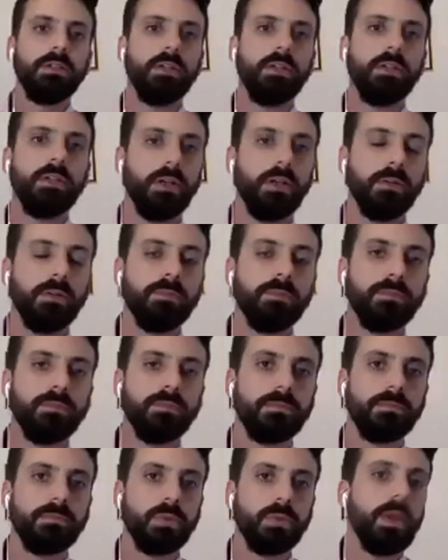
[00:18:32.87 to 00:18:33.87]
you know,
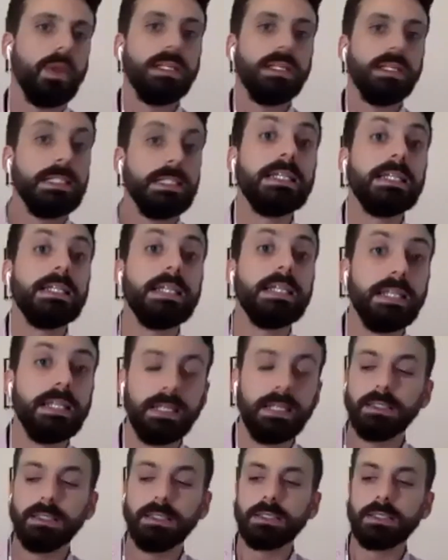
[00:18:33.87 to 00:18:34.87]
20
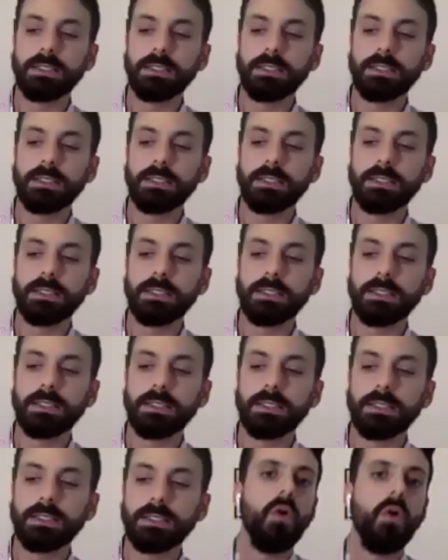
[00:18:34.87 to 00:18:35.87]
years or, mm-hmm. or,
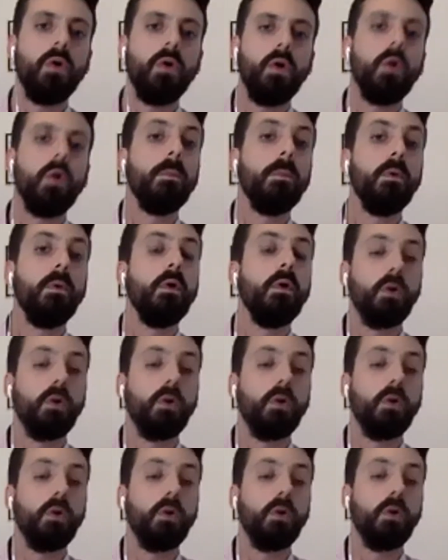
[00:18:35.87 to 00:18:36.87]
or, or,
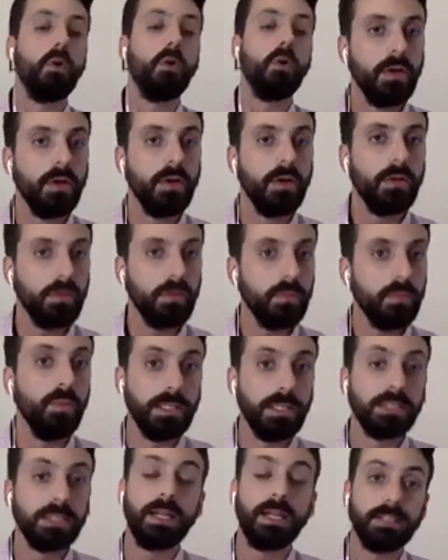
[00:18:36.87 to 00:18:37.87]
more. And
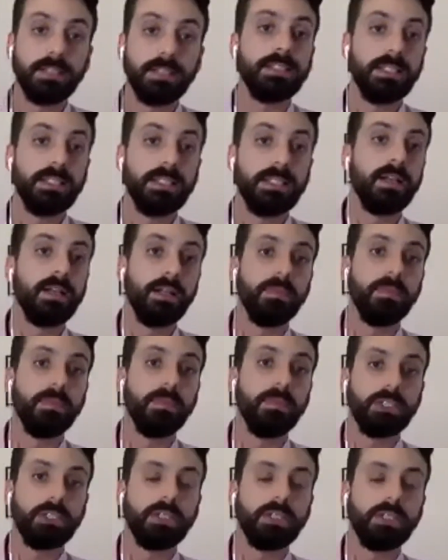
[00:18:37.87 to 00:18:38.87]
we're starting to see the
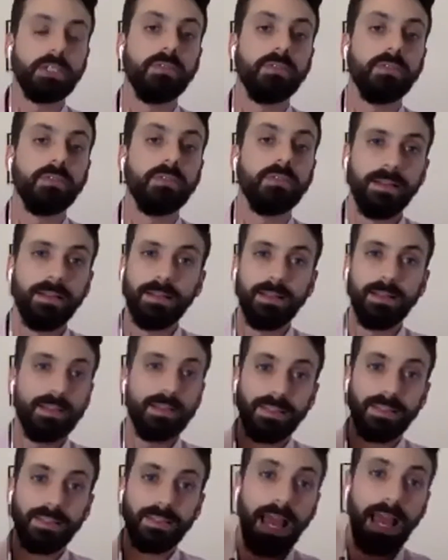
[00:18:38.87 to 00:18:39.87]
culmination of that. But it,
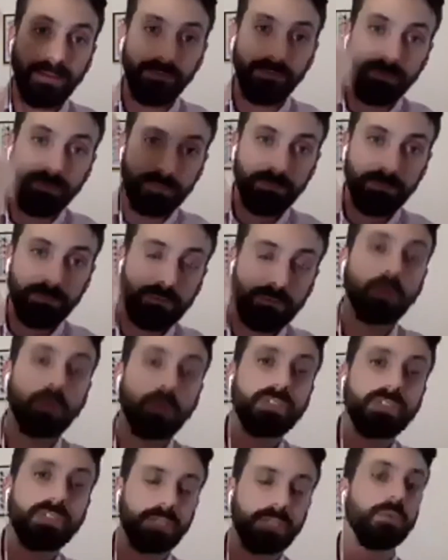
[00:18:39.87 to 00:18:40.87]
that
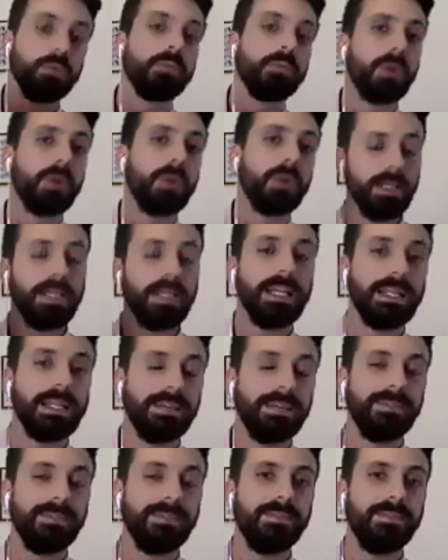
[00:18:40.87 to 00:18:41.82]
process will probably get